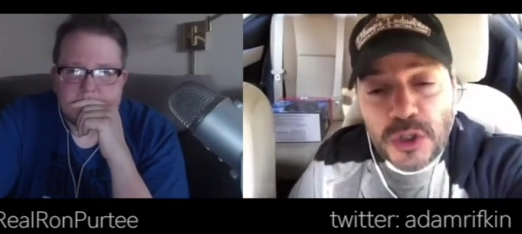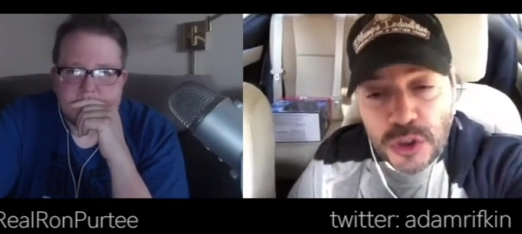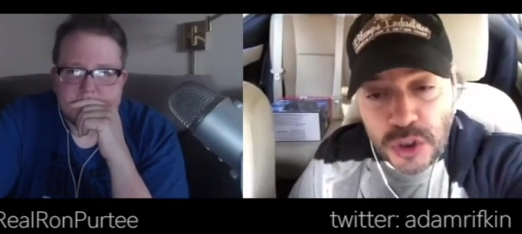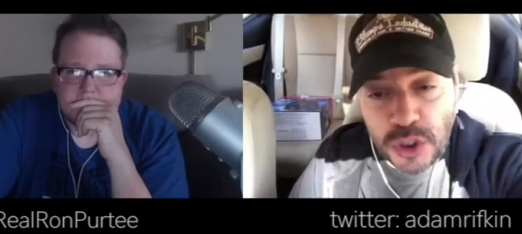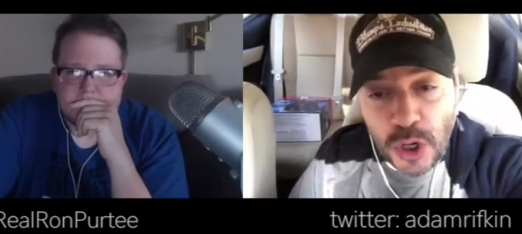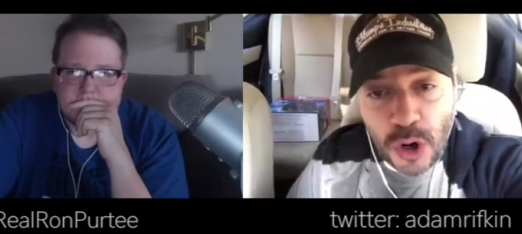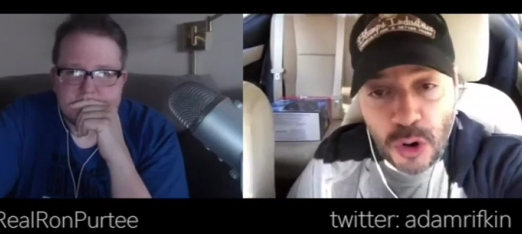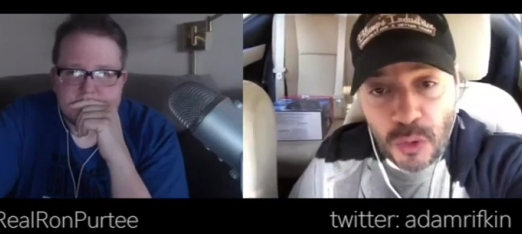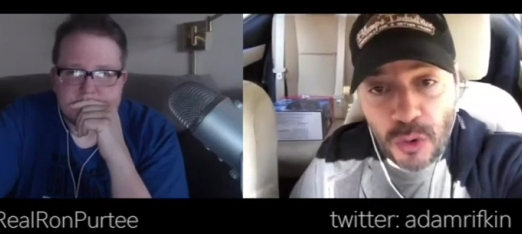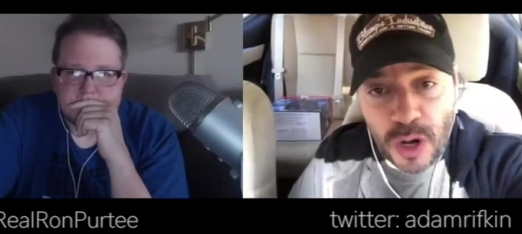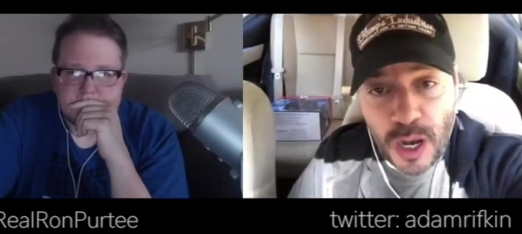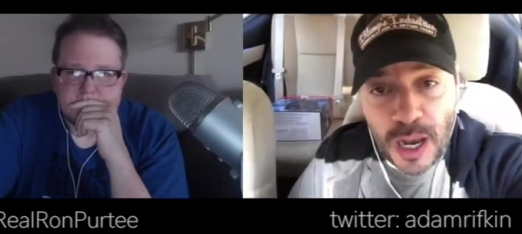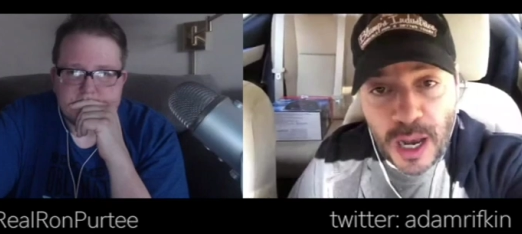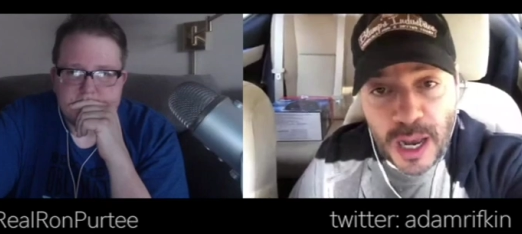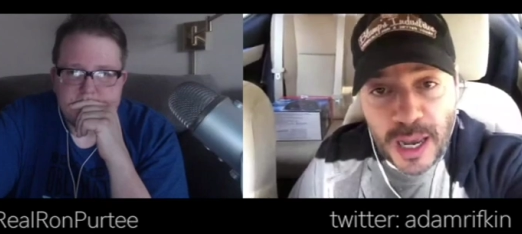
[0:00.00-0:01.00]
Speaker 1: So
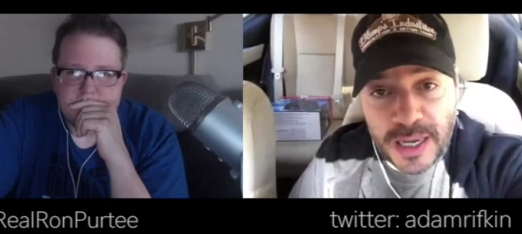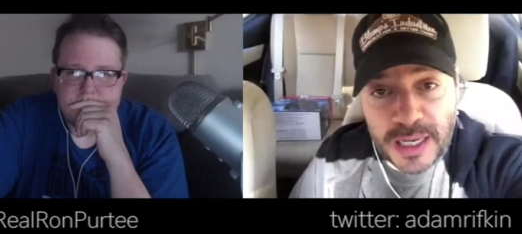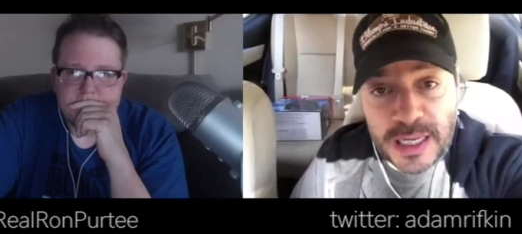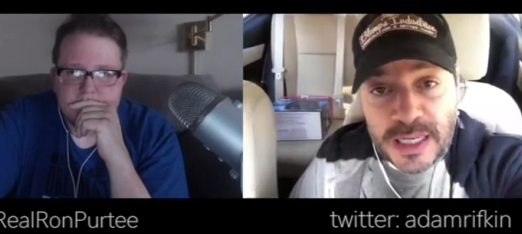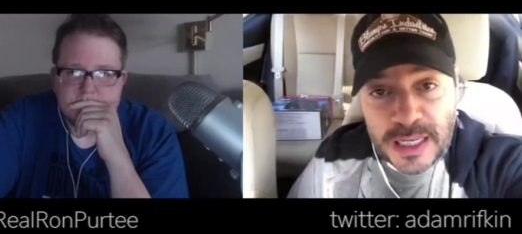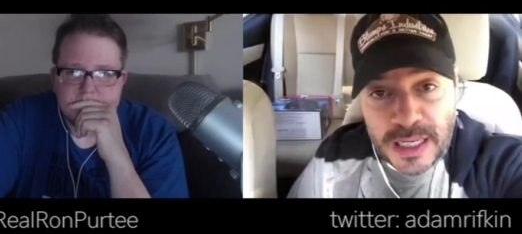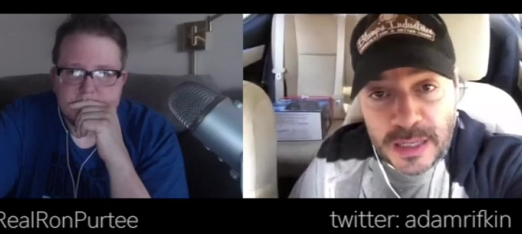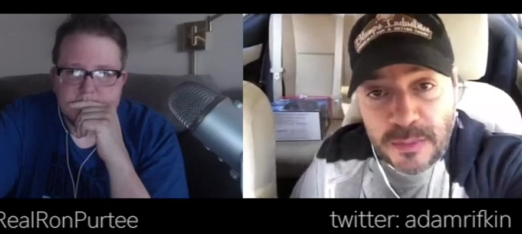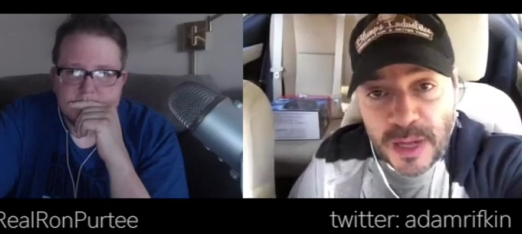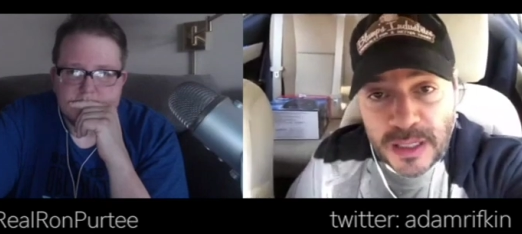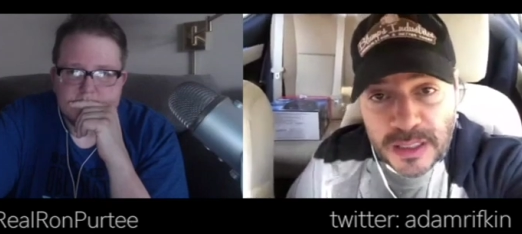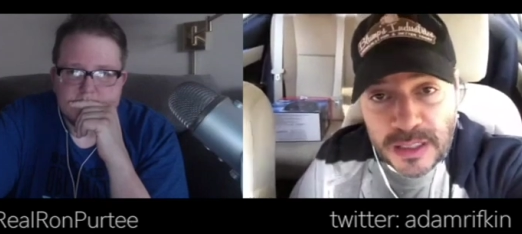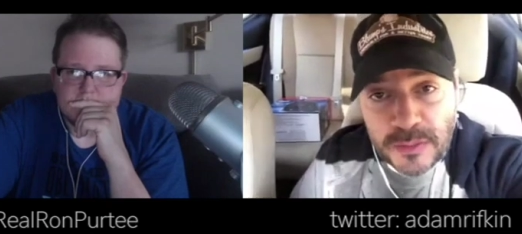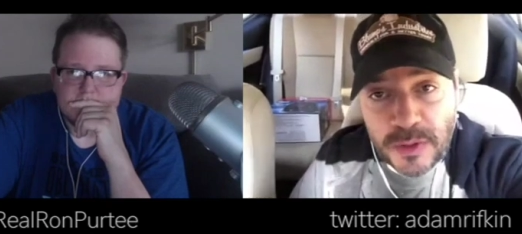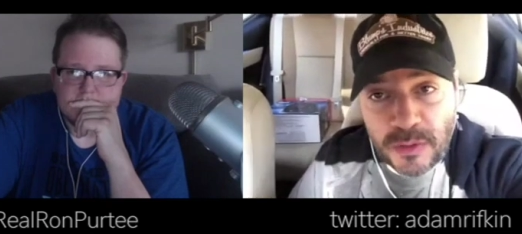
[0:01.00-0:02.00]
uh, he
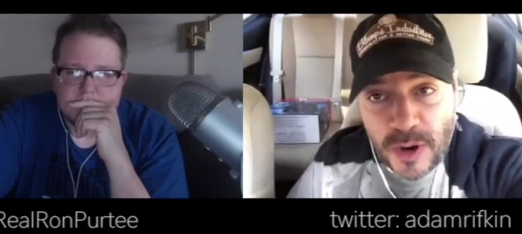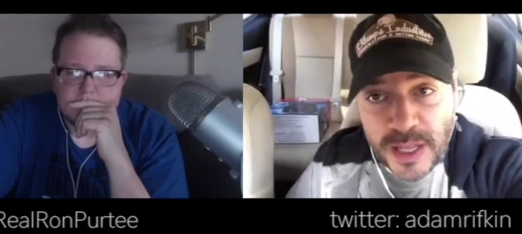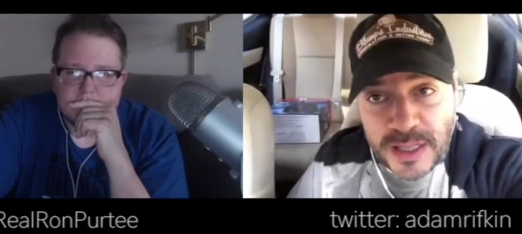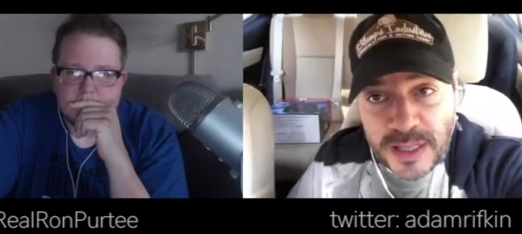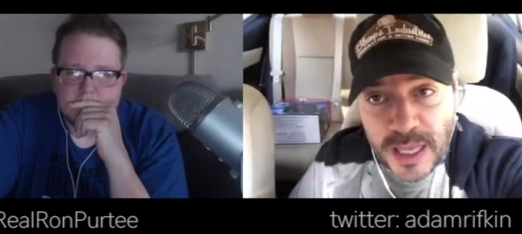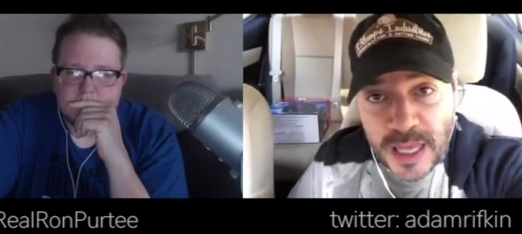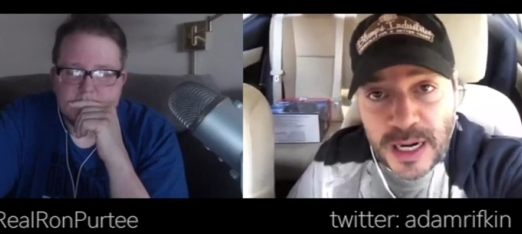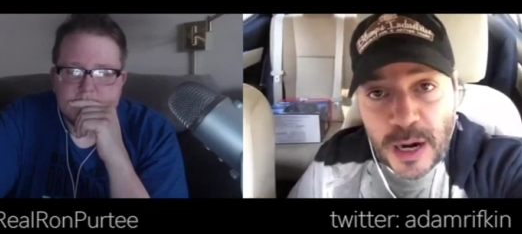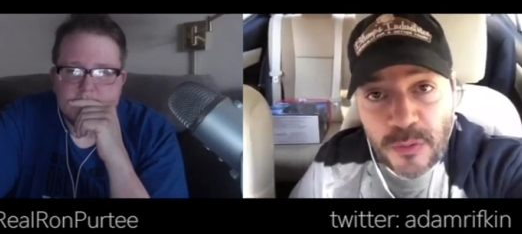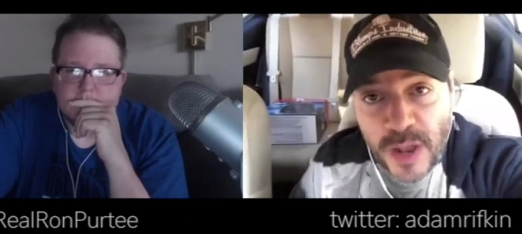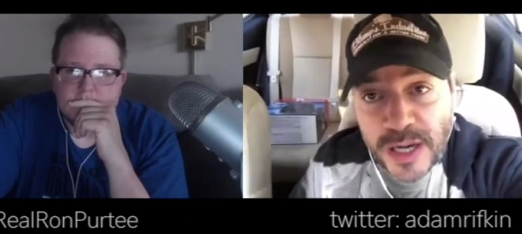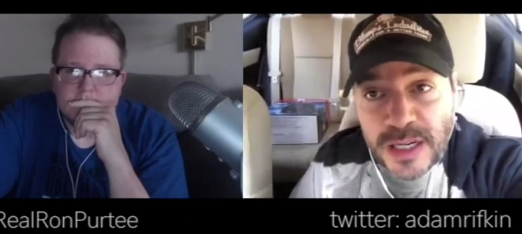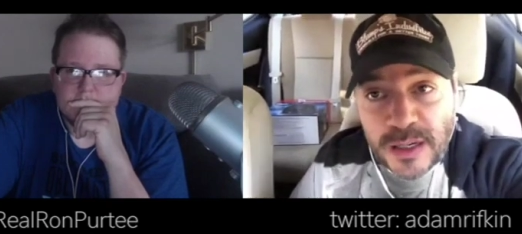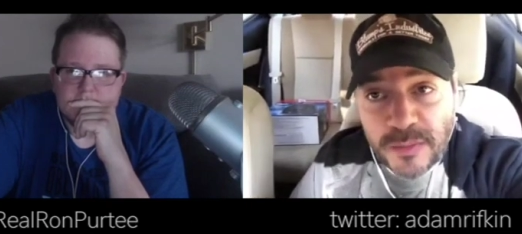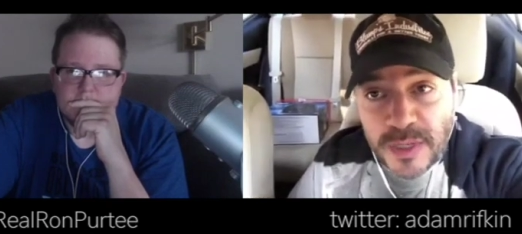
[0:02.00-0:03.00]
emailed it to me right then. I
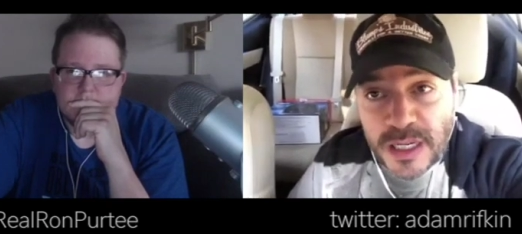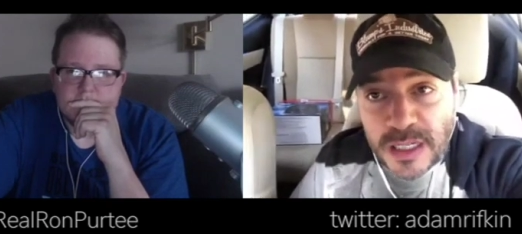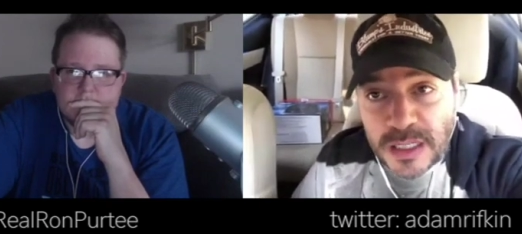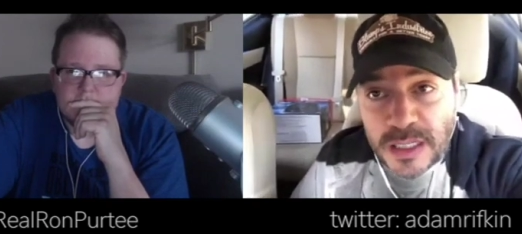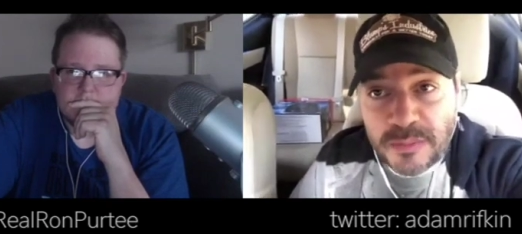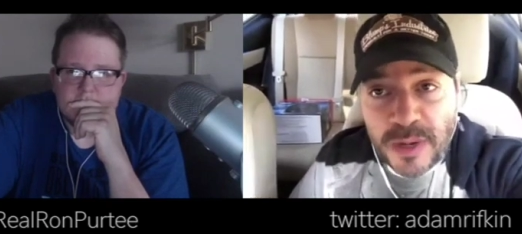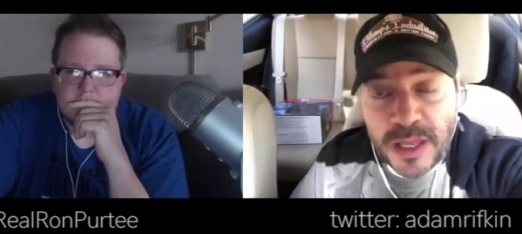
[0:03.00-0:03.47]
read it immediately.